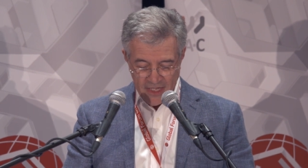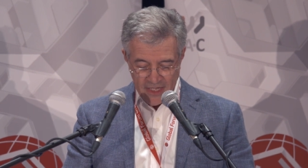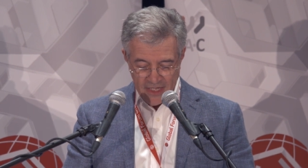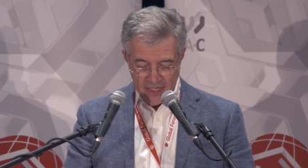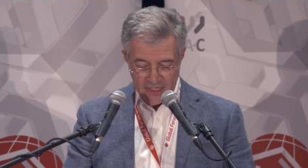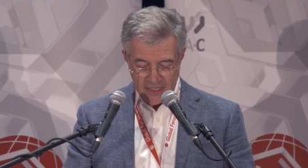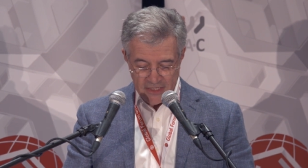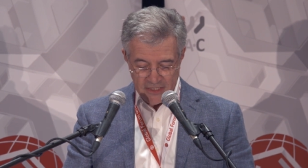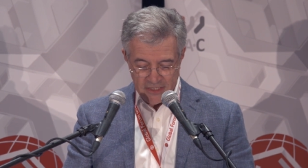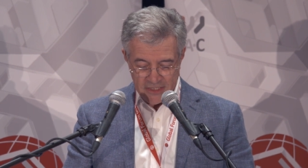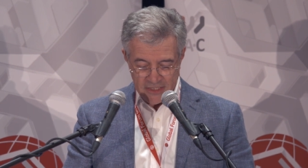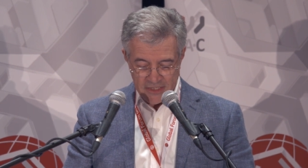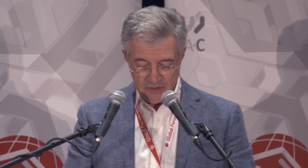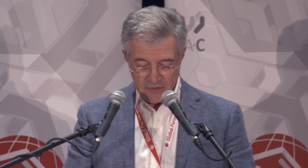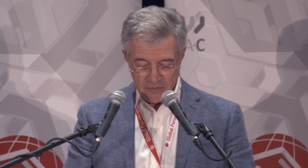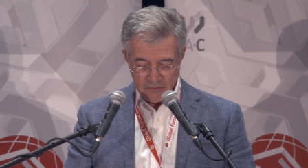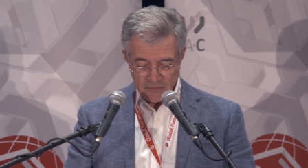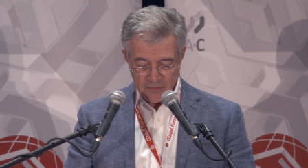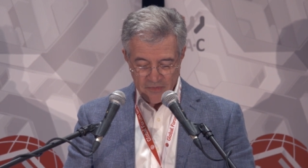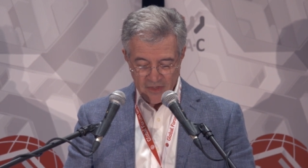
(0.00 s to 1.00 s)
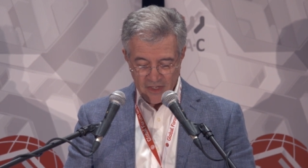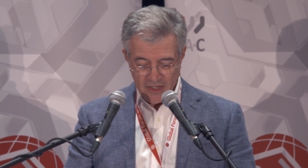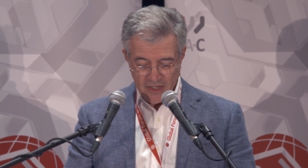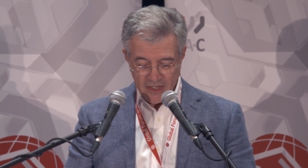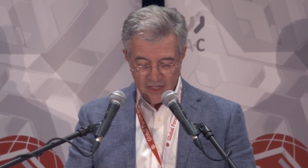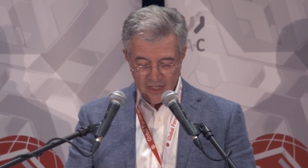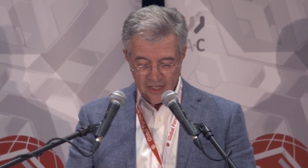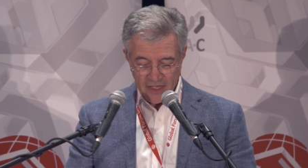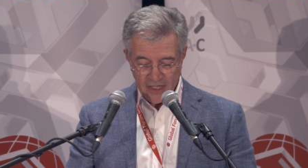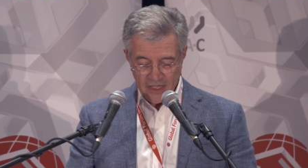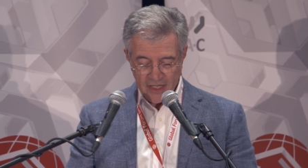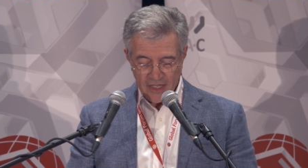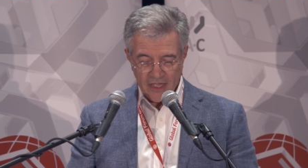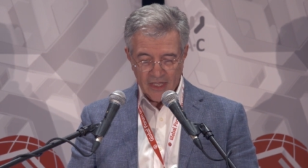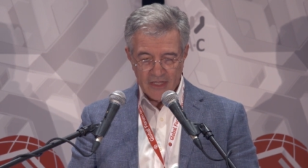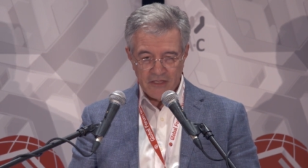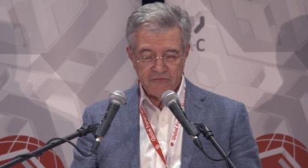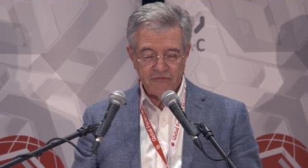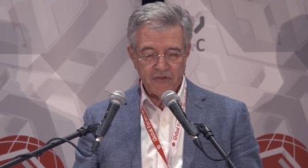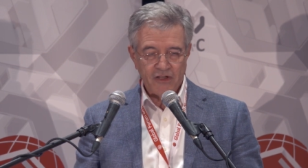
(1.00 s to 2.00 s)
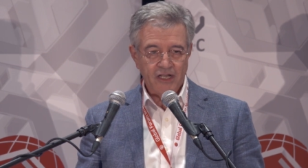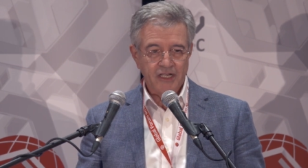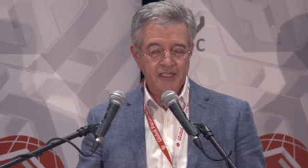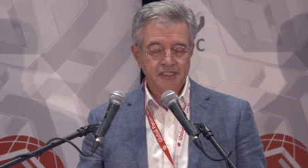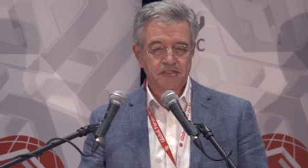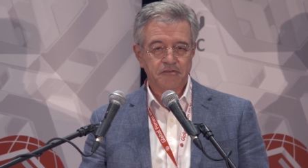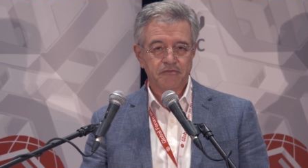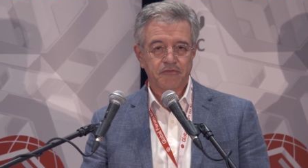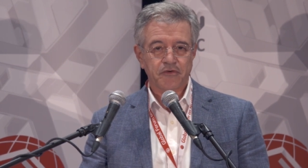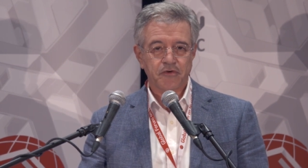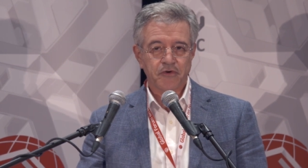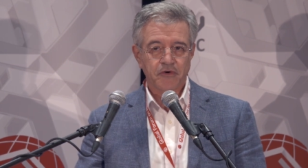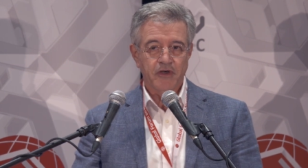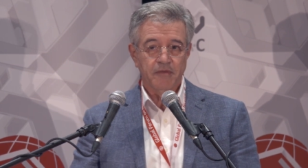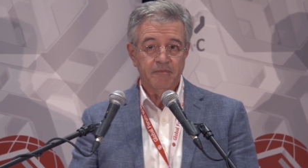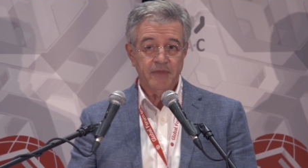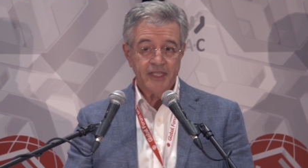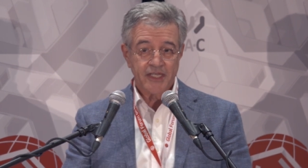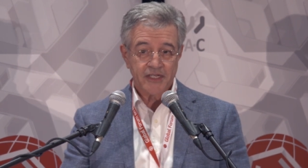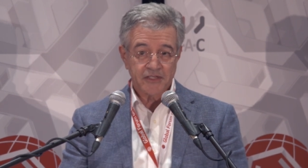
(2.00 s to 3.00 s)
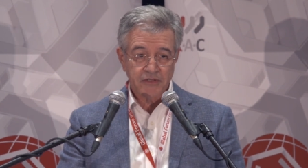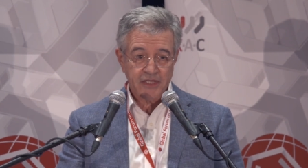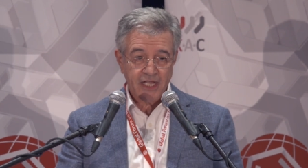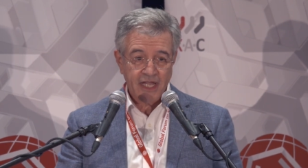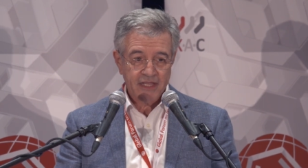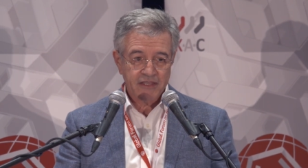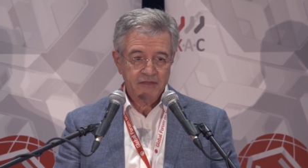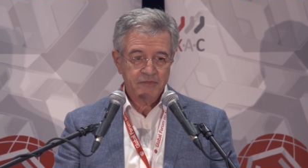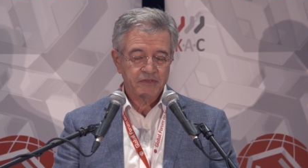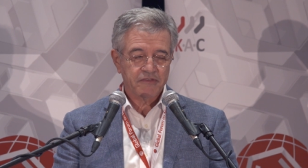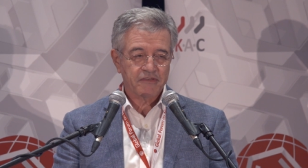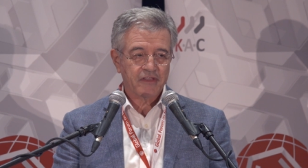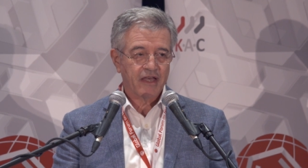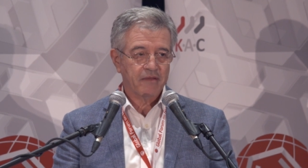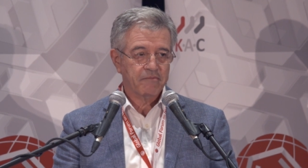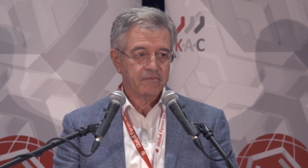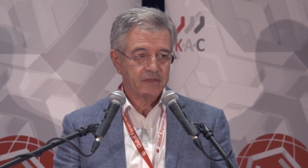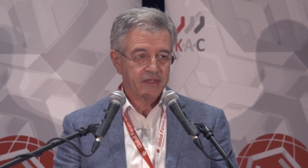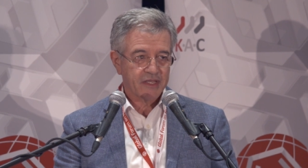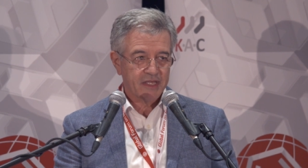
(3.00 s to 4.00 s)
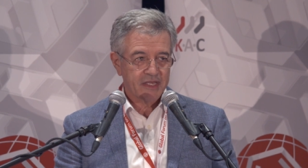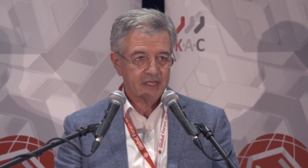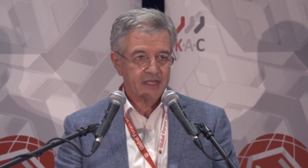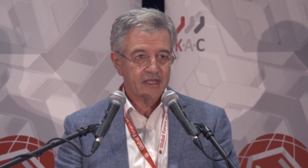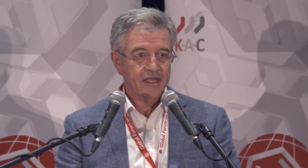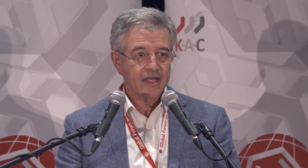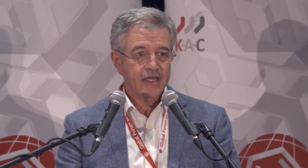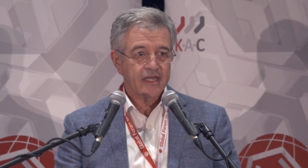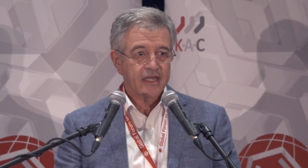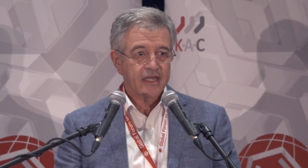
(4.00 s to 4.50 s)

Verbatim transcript: He's an advisor for a medical cannabis company.